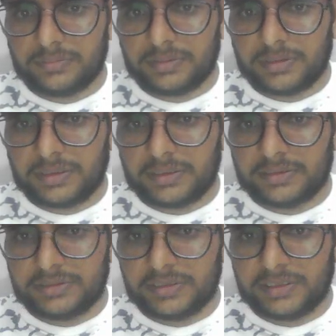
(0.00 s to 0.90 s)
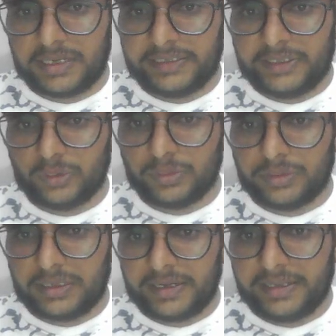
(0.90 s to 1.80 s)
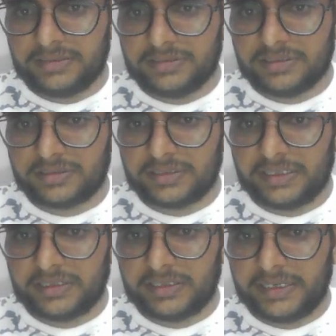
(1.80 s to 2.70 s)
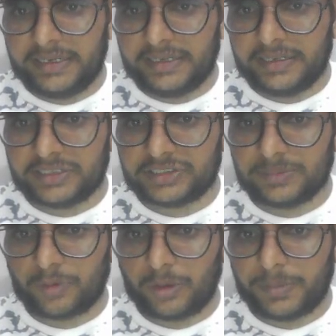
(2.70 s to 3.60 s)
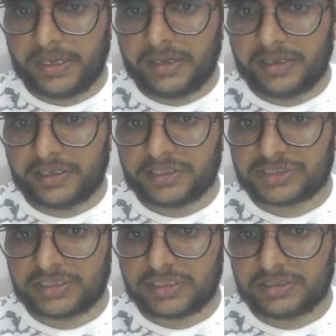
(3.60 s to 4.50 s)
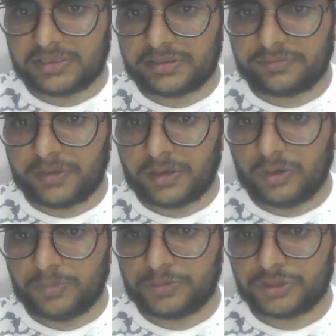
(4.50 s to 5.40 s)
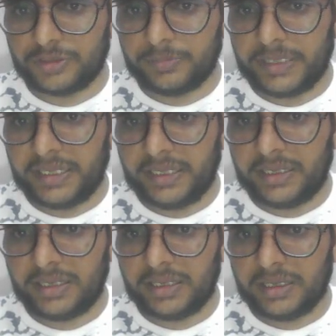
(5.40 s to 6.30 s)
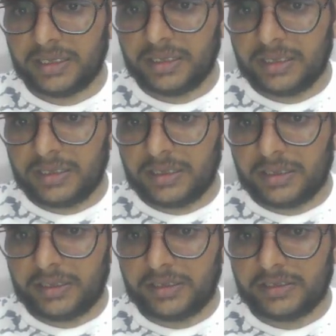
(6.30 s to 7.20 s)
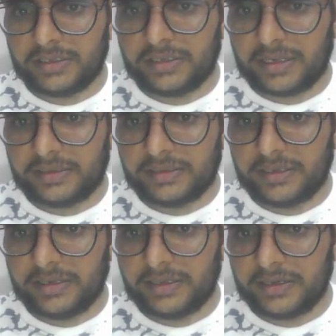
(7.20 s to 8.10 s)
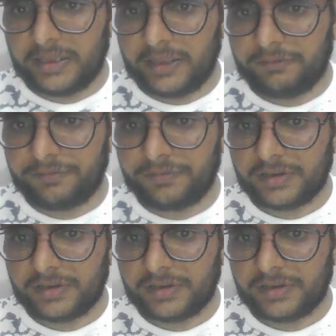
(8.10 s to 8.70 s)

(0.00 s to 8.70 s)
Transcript: and I need to arrange this in a indentation, proper indentation, and this for loop should be here, and then if